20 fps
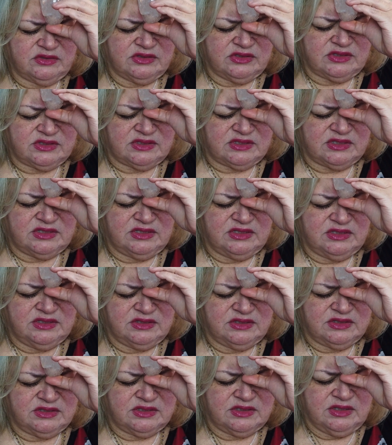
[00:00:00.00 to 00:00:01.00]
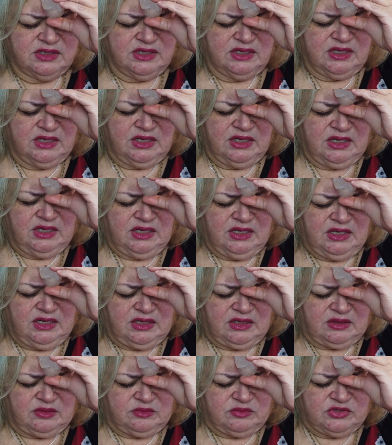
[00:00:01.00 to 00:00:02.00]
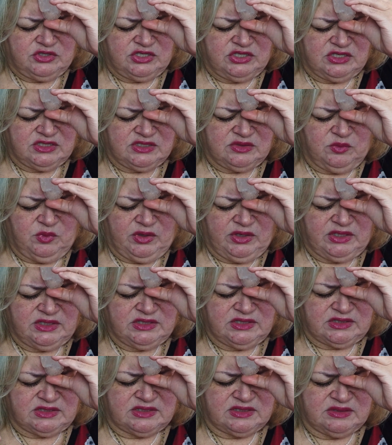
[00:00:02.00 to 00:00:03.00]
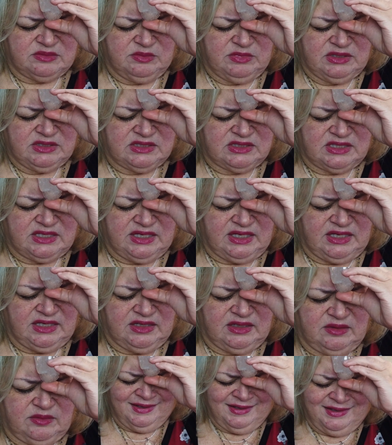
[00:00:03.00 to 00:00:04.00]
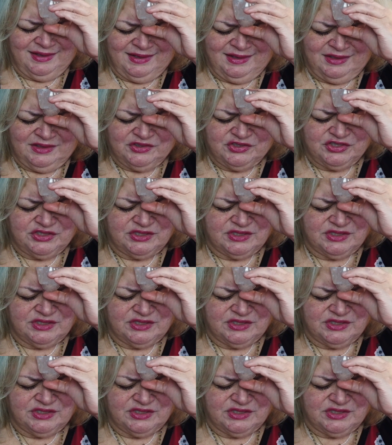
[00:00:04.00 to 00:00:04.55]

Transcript: disease. She doesn't want to dismiss that. She